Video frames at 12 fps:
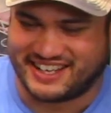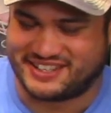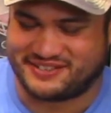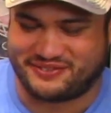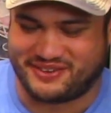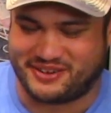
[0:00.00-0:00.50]

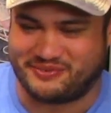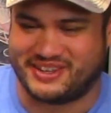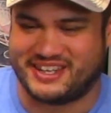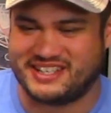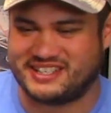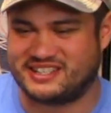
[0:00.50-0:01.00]
It's fun, but
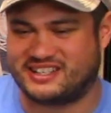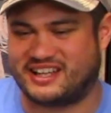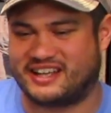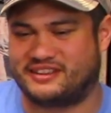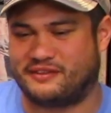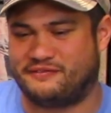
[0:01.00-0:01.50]
this is
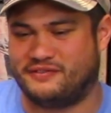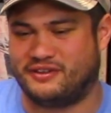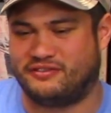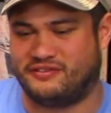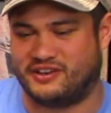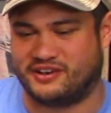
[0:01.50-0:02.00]
like the
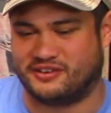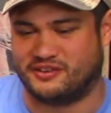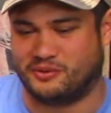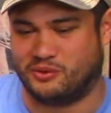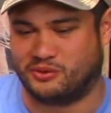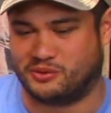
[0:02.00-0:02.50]
5th figure in
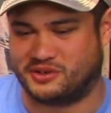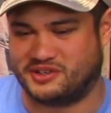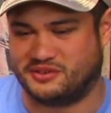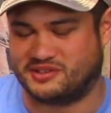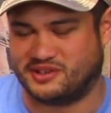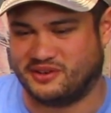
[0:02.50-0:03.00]
the World War
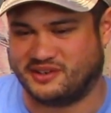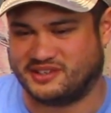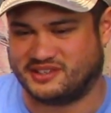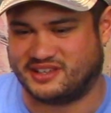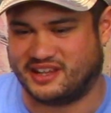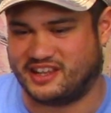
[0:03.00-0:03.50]
II
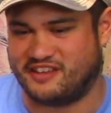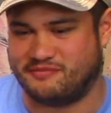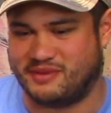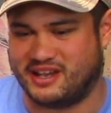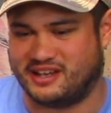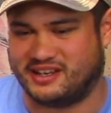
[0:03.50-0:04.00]
series that they've
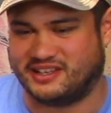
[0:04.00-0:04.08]
made.